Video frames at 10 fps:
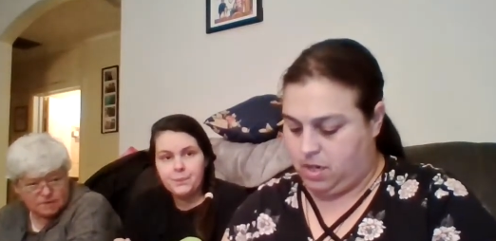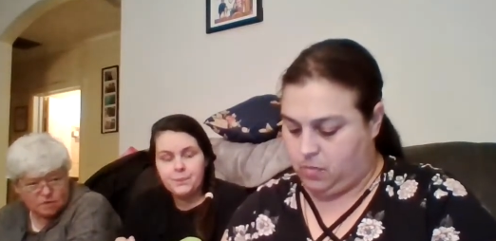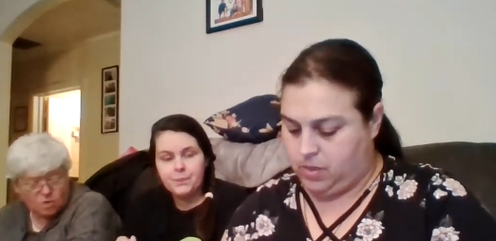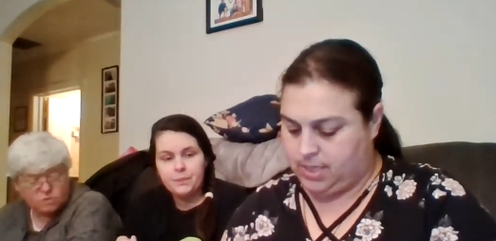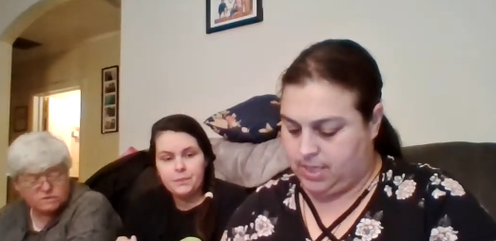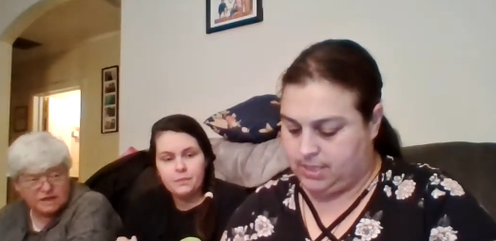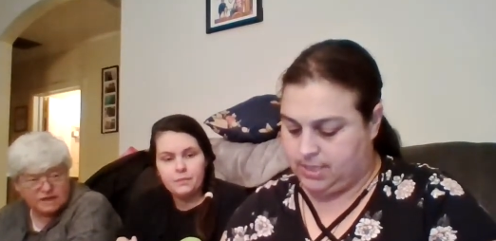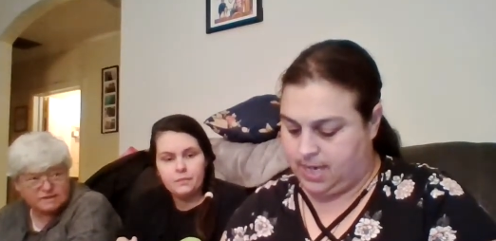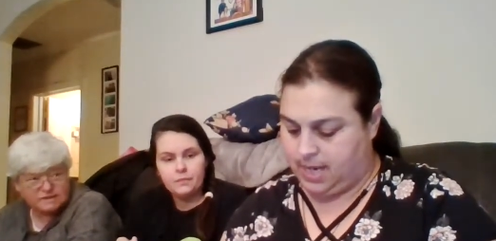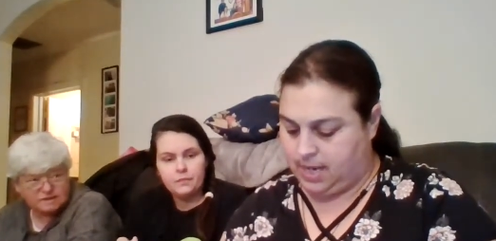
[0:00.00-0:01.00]
Speaker 1: What does oh, that nice.
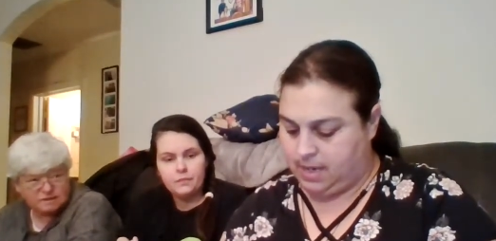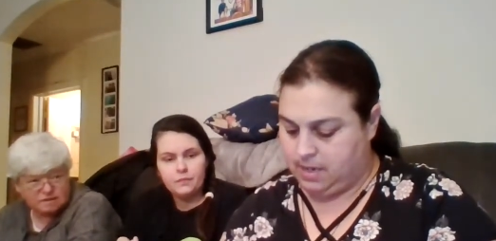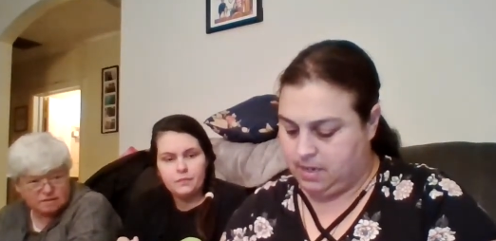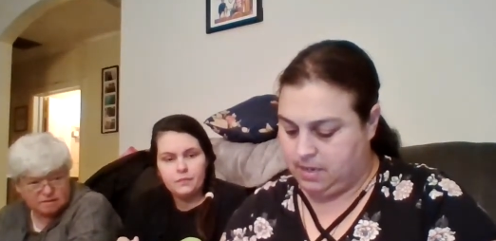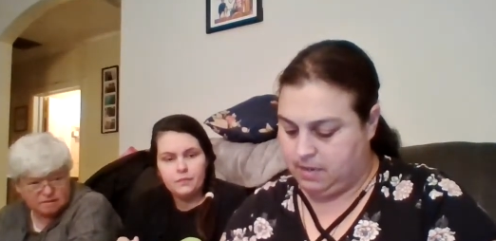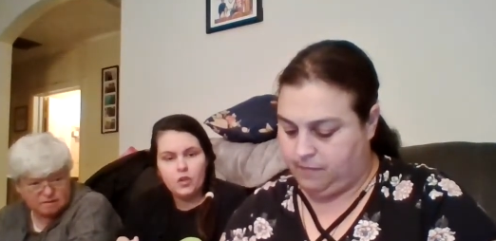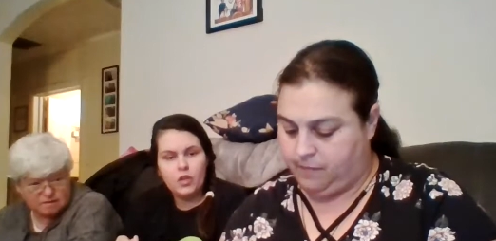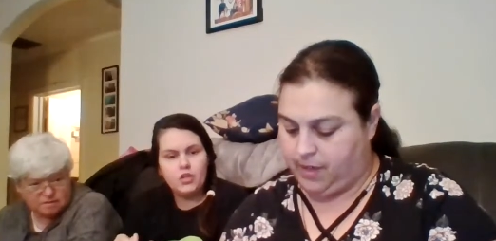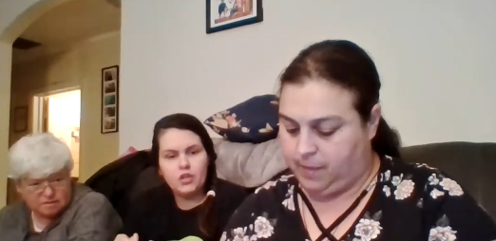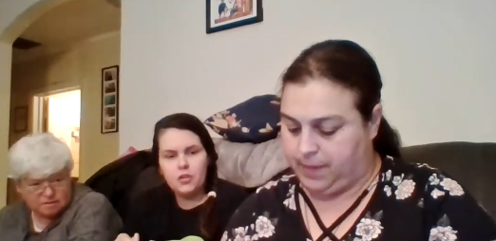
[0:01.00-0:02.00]
say?
Speaker 2: you.
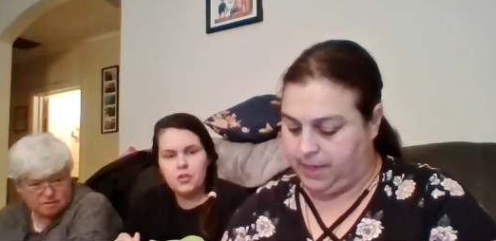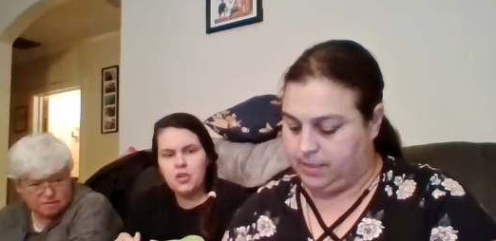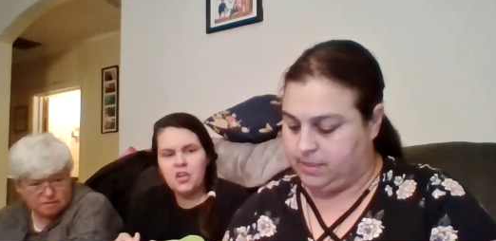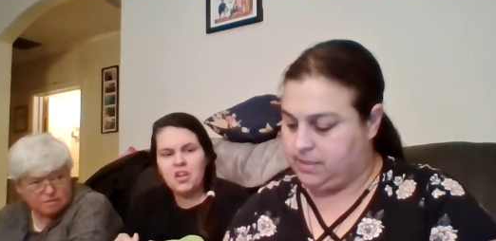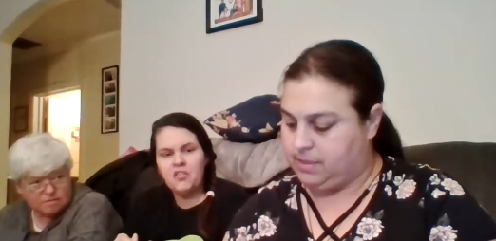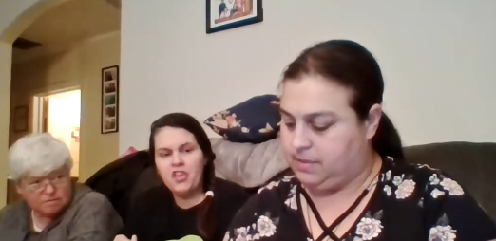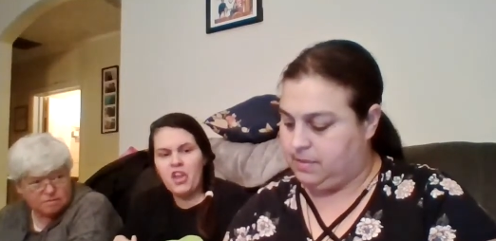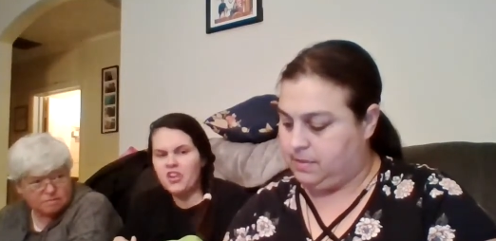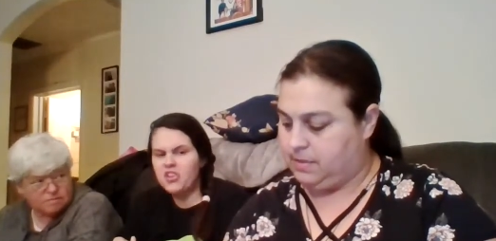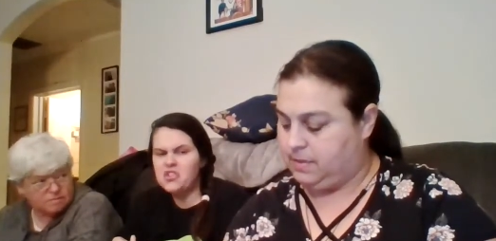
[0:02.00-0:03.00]
Philippines. You didn't even
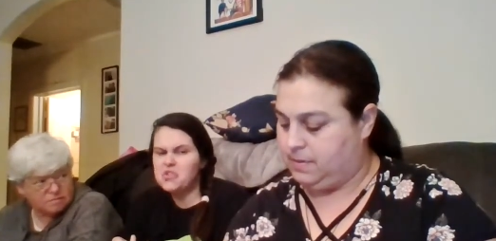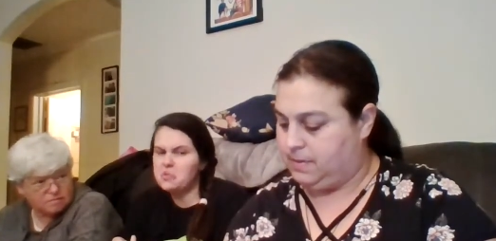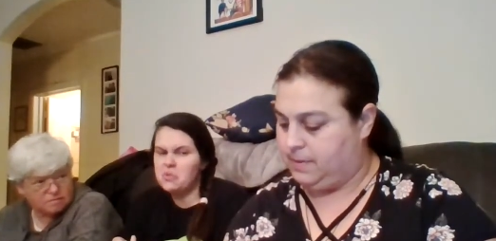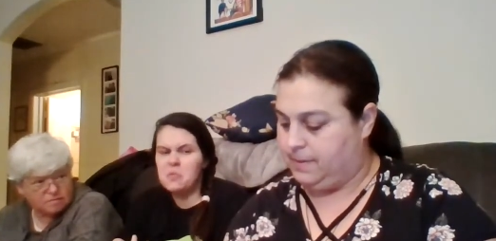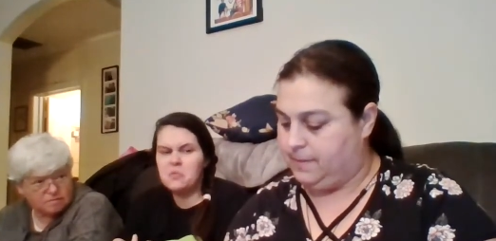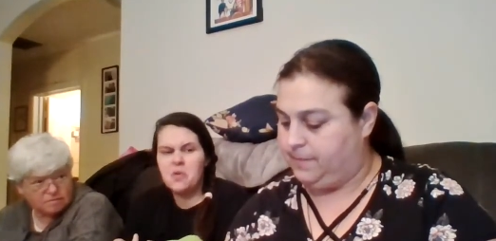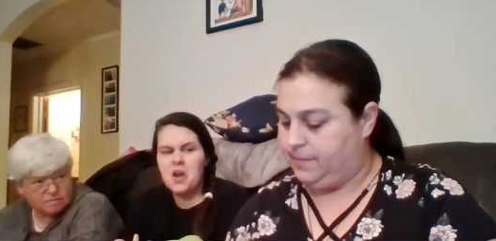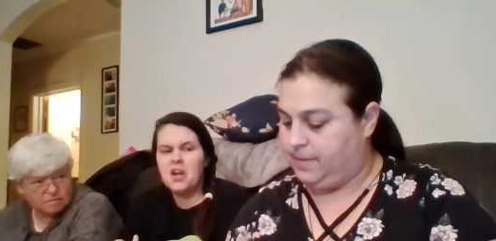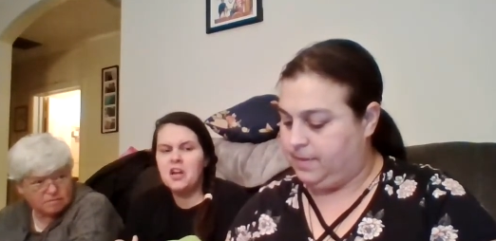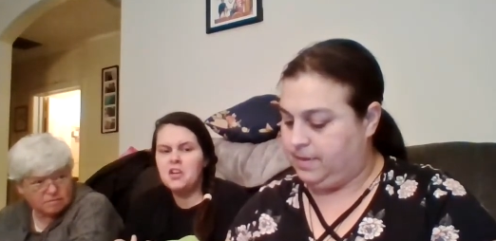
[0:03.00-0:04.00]
care. You just ripped
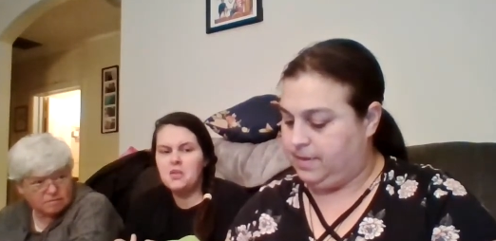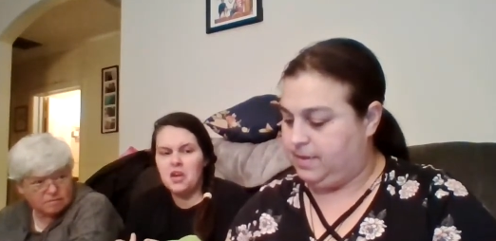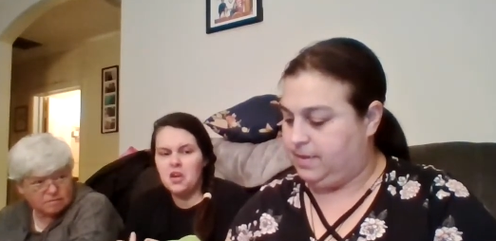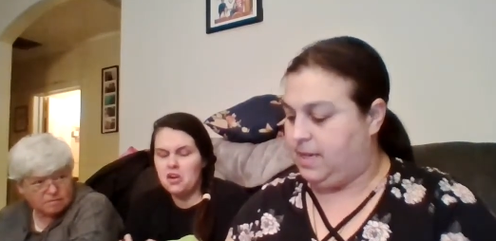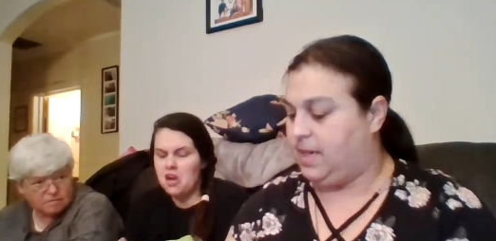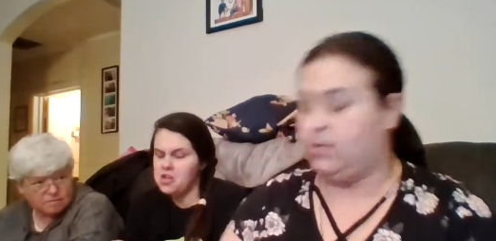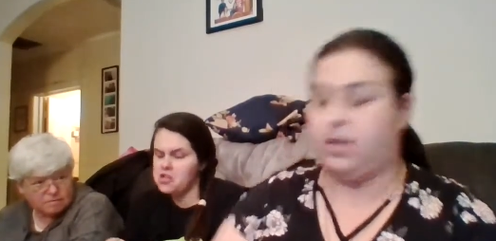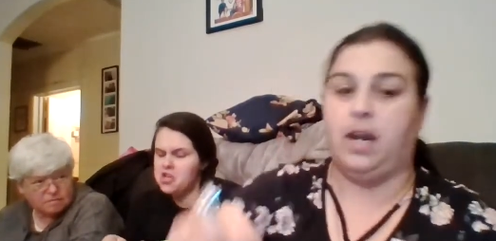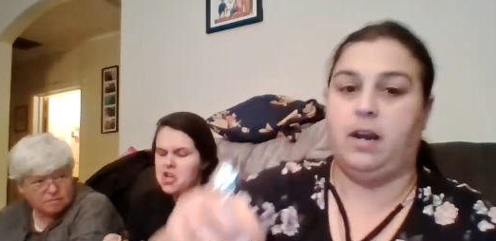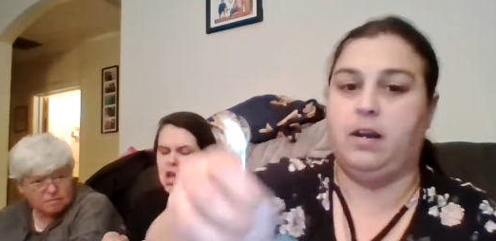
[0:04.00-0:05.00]
right into it. You're I don't
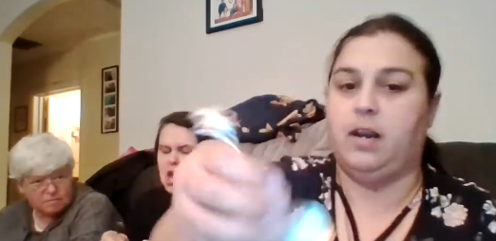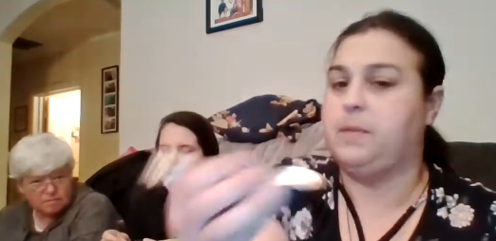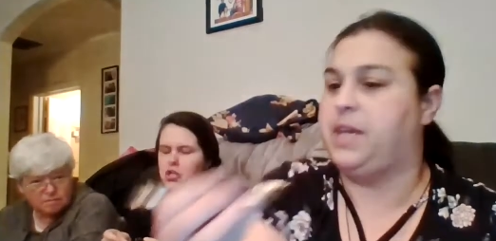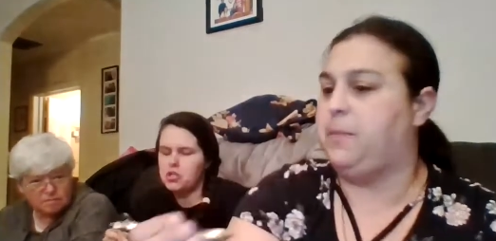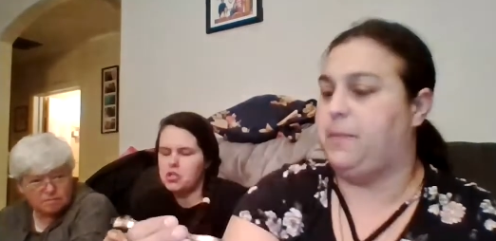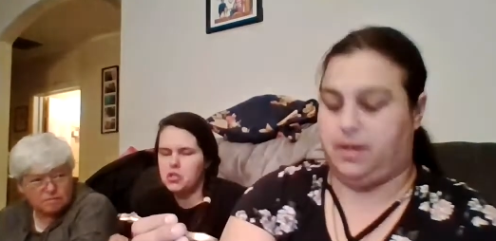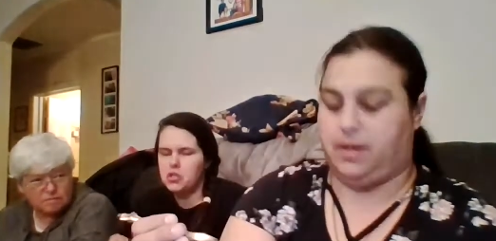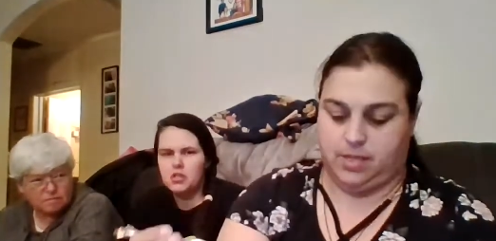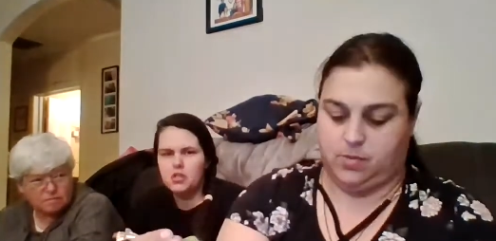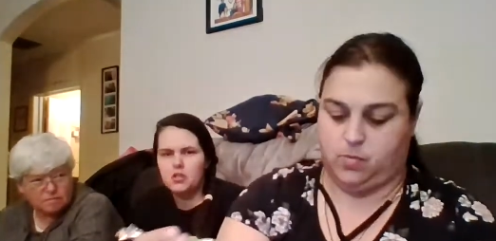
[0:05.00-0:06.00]
care, I'm
Speaker 1: keeping it,
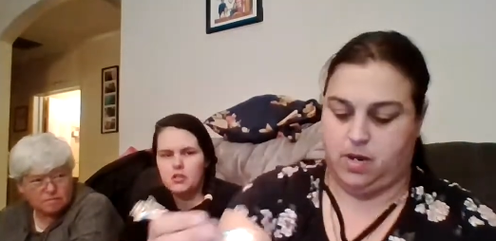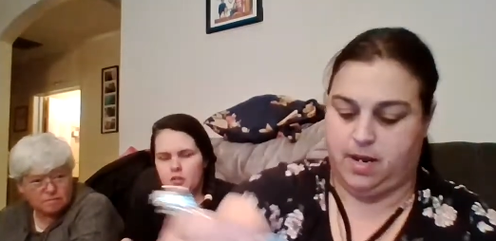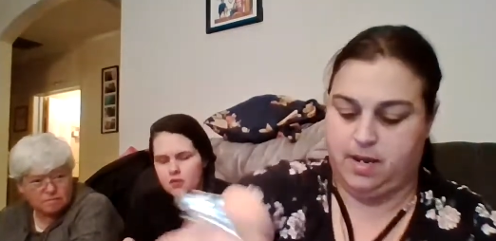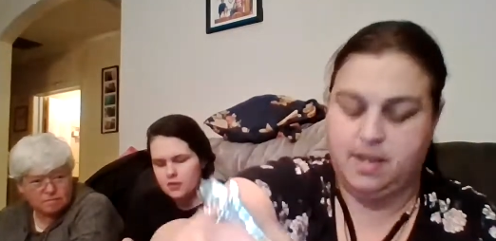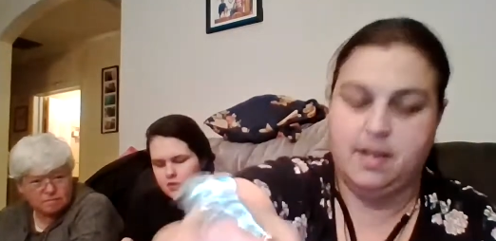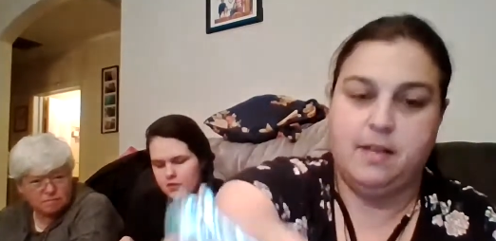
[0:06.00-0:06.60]
that's why.